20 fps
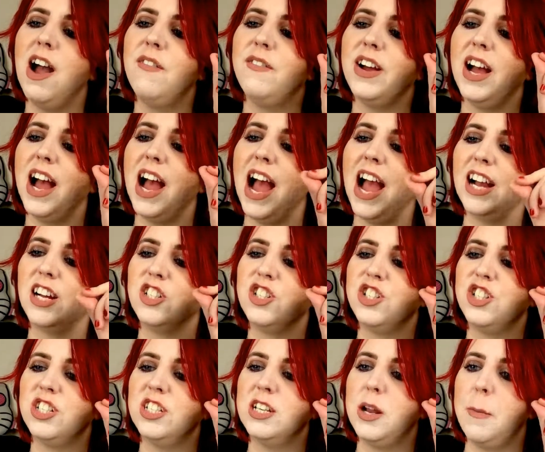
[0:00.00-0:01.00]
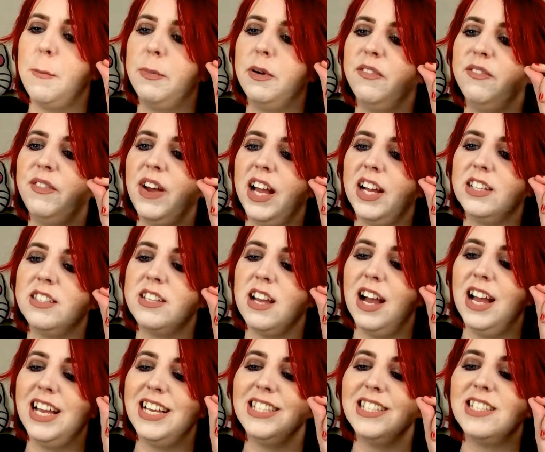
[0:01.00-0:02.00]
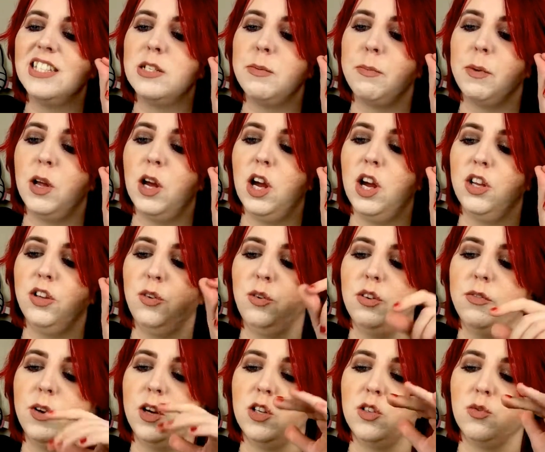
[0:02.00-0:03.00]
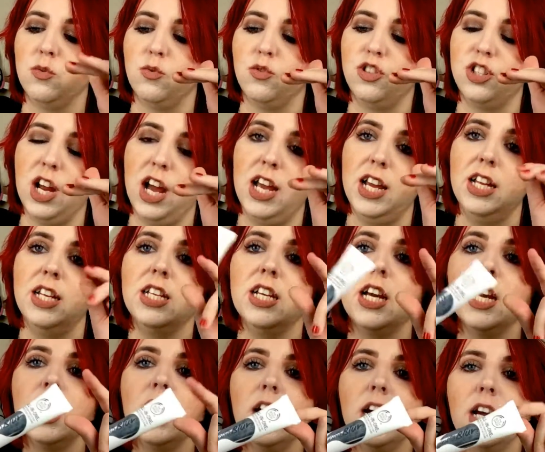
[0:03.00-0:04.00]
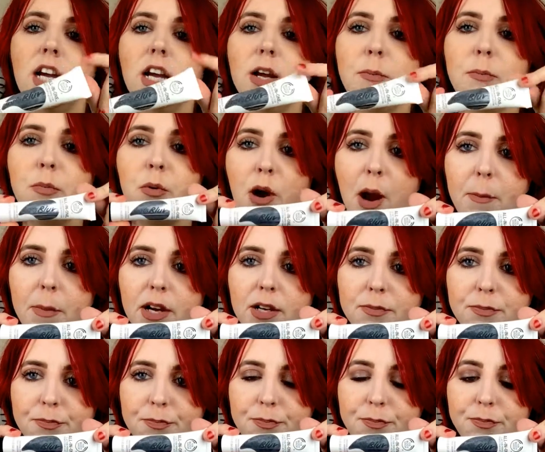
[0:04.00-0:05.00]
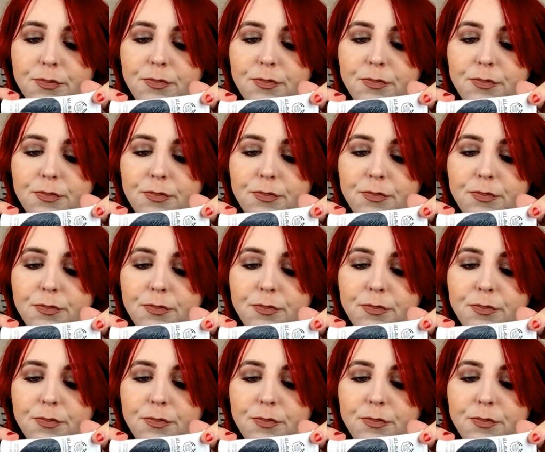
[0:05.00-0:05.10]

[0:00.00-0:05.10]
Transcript: 5 Action Perfector Instablur Universal Shade Primer.